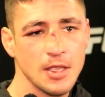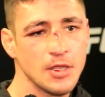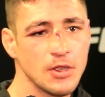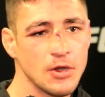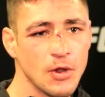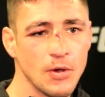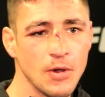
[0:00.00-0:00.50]

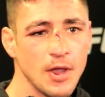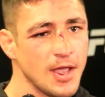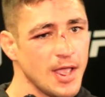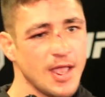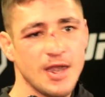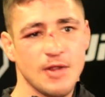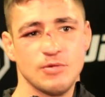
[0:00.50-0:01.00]
you know,
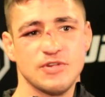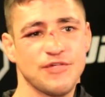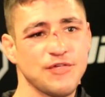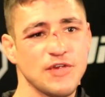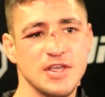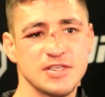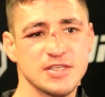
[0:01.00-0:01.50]
and it was
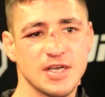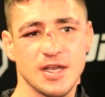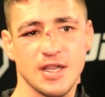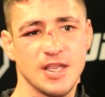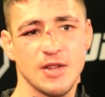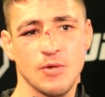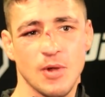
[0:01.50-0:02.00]
freezing,
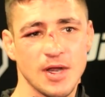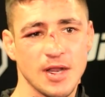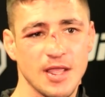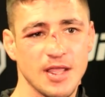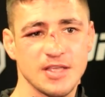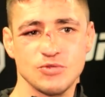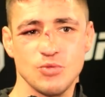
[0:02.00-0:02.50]
and he didn't want to,
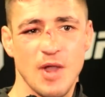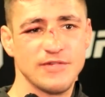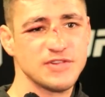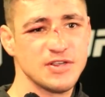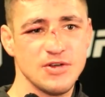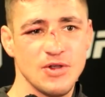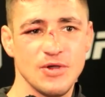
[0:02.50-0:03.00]
his wife
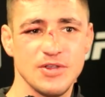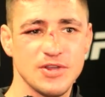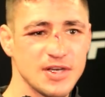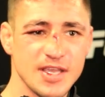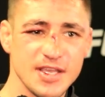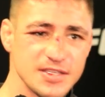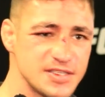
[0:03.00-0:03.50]
said, no, you're
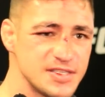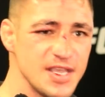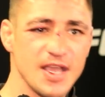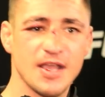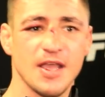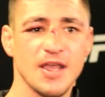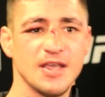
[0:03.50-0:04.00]
gonna get
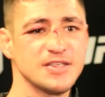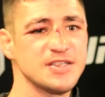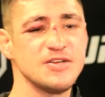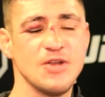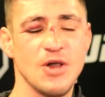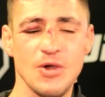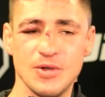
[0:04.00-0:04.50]
sick. I said,
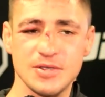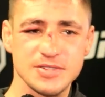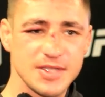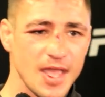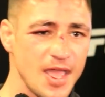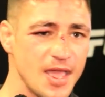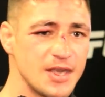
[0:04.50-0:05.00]
no, it's
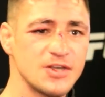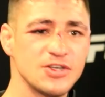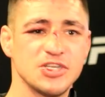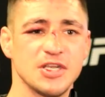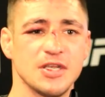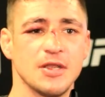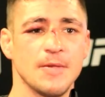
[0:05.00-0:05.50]
the
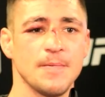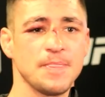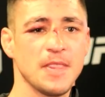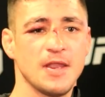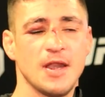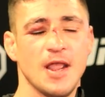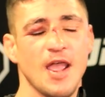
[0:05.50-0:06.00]
energy,
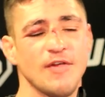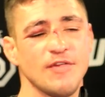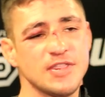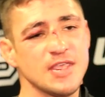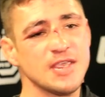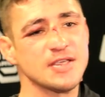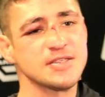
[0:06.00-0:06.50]
and
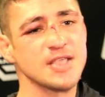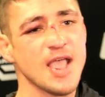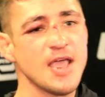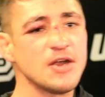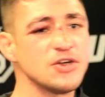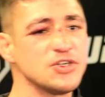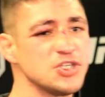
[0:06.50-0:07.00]
everything is
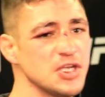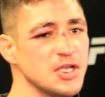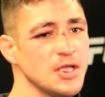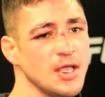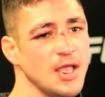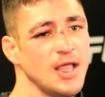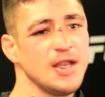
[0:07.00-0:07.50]
energy,
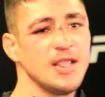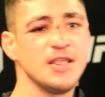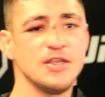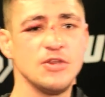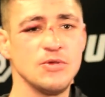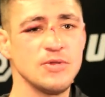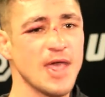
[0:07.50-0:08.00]
and he
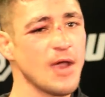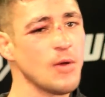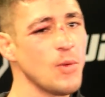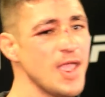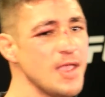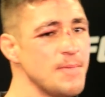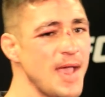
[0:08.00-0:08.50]
knew that
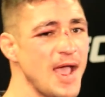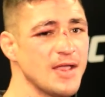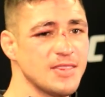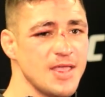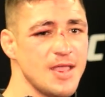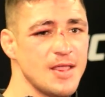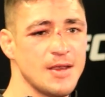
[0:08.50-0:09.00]
way
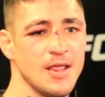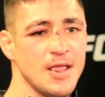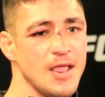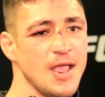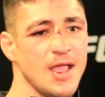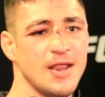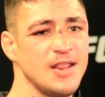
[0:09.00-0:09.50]
back then.
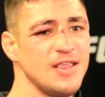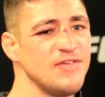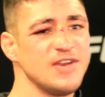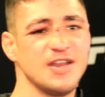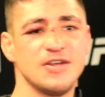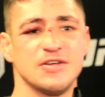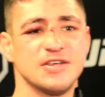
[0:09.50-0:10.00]
And
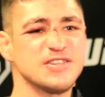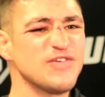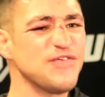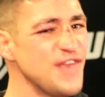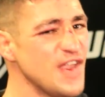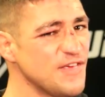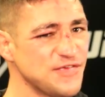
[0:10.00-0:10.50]
even into his
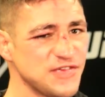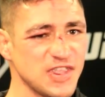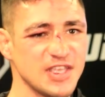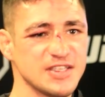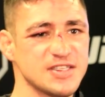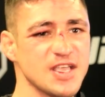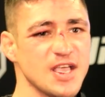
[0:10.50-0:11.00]

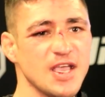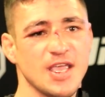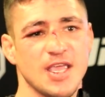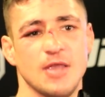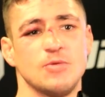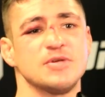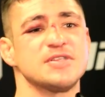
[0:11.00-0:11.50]
50s,
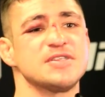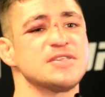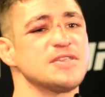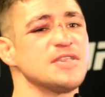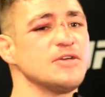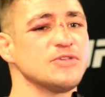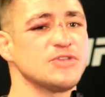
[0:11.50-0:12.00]
he was
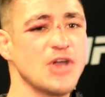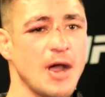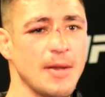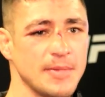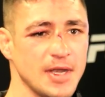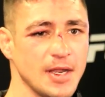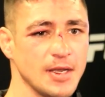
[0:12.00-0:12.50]
still
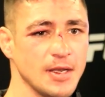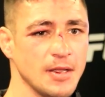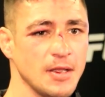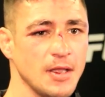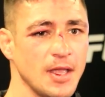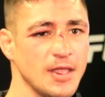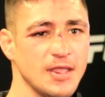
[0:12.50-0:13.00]

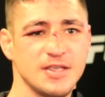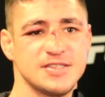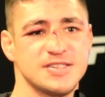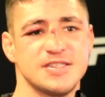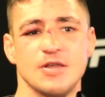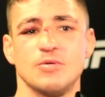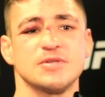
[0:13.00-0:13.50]
dominating. He
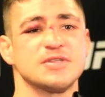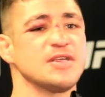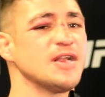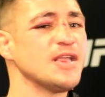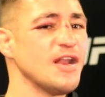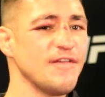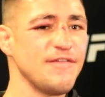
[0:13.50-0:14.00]
still was
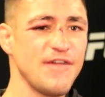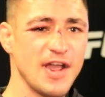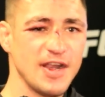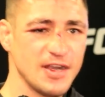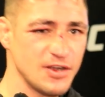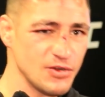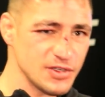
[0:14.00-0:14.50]
gonna get a
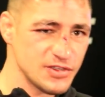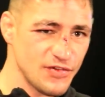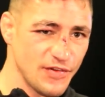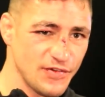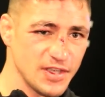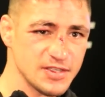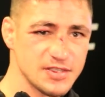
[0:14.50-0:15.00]
fight into his
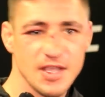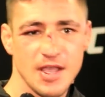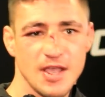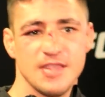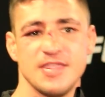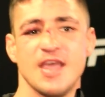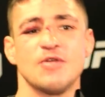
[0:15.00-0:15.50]
50s.
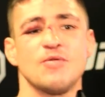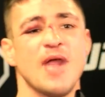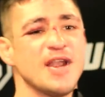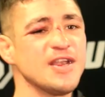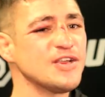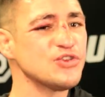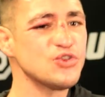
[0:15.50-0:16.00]
Then
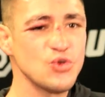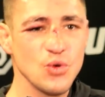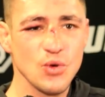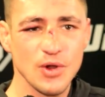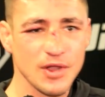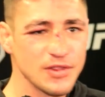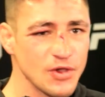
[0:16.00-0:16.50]
Randy
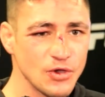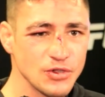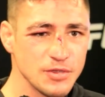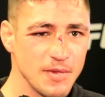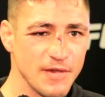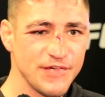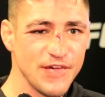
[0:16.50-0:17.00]
Couture on The
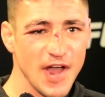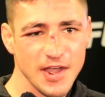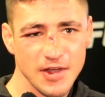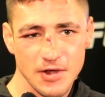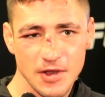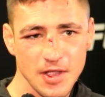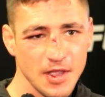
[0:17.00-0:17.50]
Ultimate
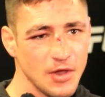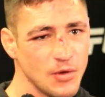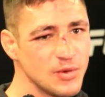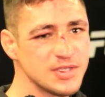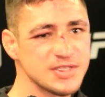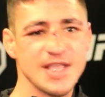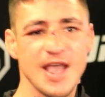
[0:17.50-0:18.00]
Fighter,
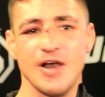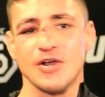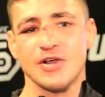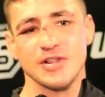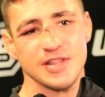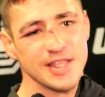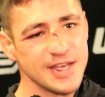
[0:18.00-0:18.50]
with his
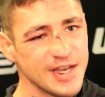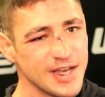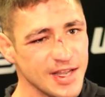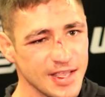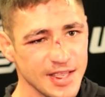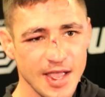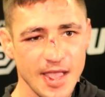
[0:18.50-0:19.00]

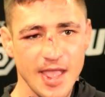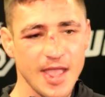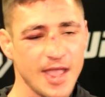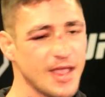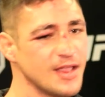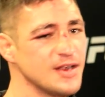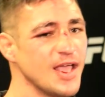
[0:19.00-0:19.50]
alkalinity
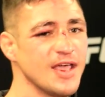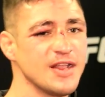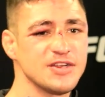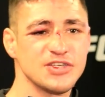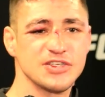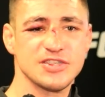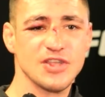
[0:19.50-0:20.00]

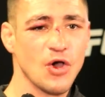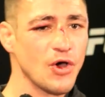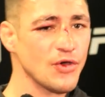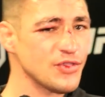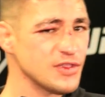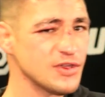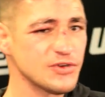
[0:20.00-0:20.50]
and just
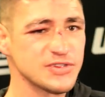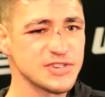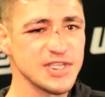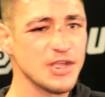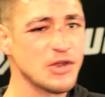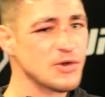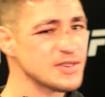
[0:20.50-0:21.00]
all the little
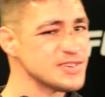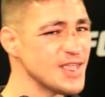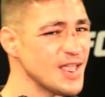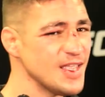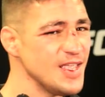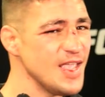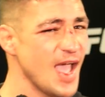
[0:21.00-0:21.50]
secrets
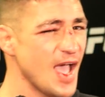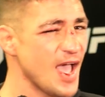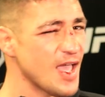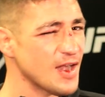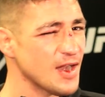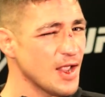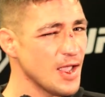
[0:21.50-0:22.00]
that he
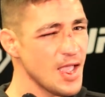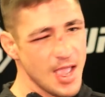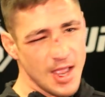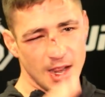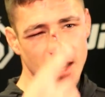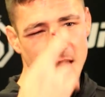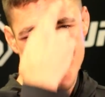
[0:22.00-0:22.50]
had,
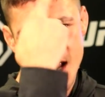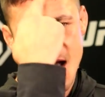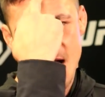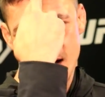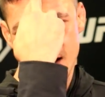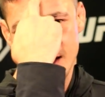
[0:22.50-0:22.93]
and he had it